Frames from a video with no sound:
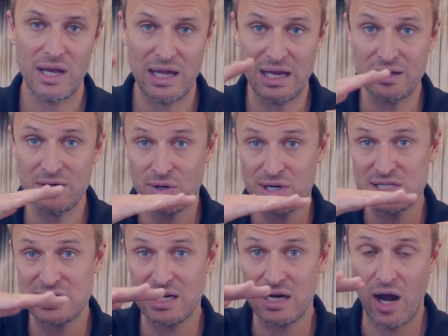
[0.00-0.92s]

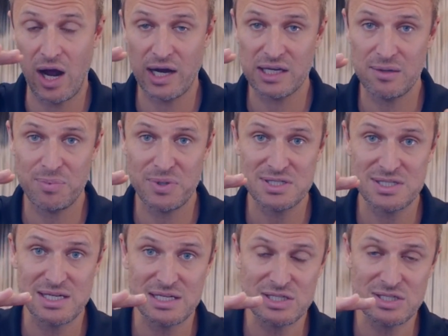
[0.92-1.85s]
increasing
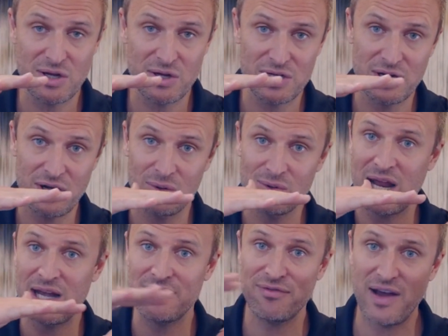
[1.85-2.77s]
occupancy. So,
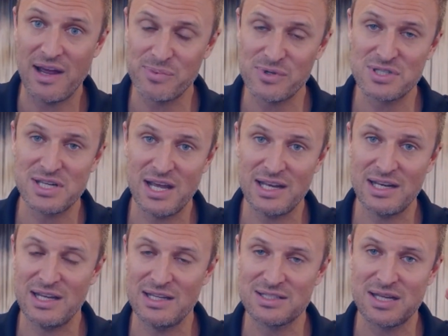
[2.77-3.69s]
95%
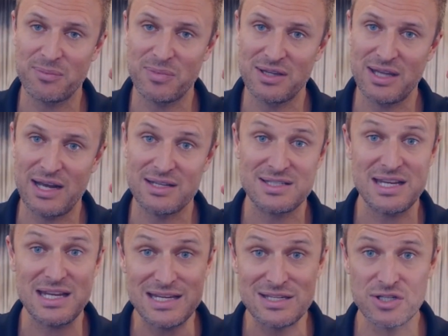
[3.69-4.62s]
is something that is
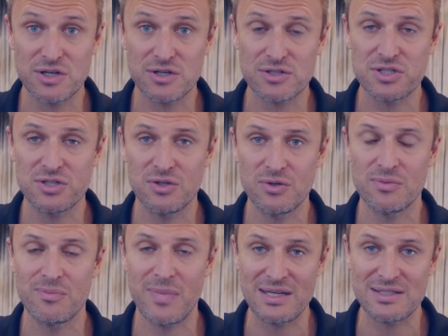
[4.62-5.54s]
easier to
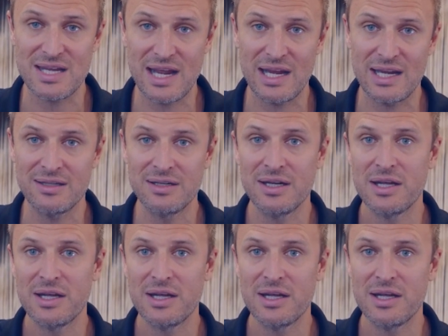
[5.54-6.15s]
maintain.